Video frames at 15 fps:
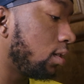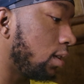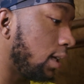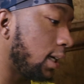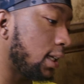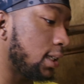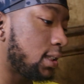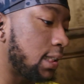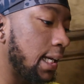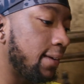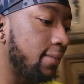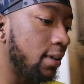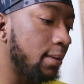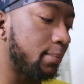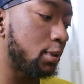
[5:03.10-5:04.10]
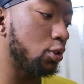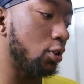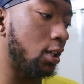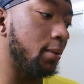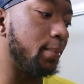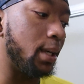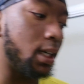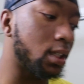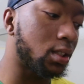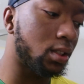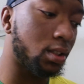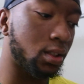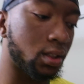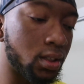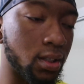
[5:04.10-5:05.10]
I gotta save up 20
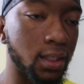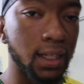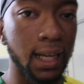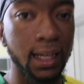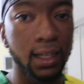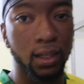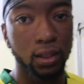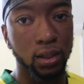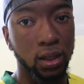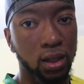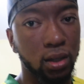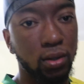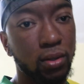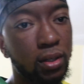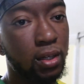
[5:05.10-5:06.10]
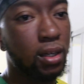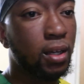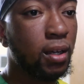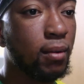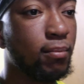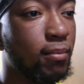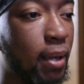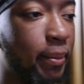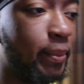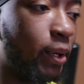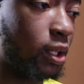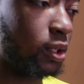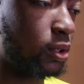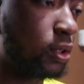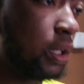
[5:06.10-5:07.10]
bucks so that I can go. My
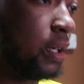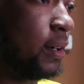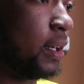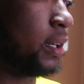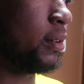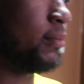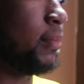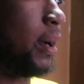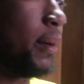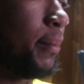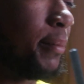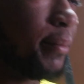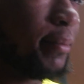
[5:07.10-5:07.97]
brother's going, my,